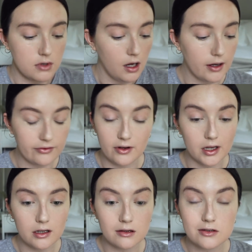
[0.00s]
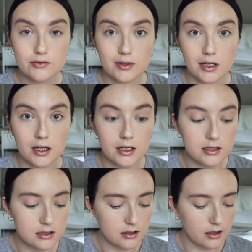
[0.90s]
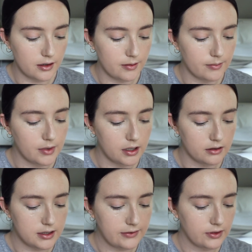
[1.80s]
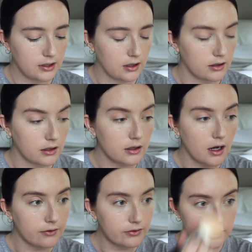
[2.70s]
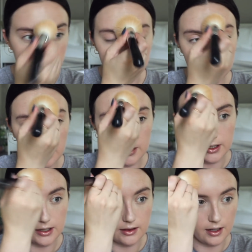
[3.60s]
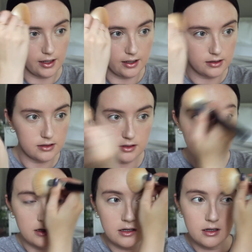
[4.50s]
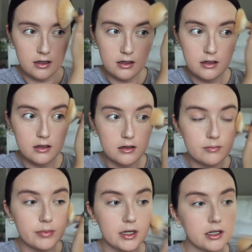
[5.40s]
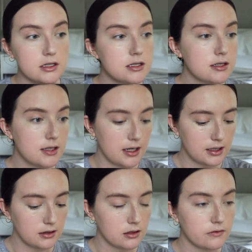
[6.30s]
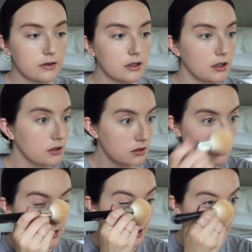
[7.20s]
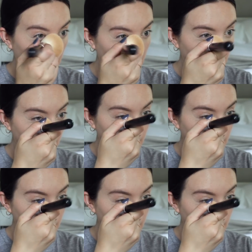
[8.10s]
Yeah, I feel like it looks really nice. Definitely not a coverage or anything like that, but it is setting the foundation down.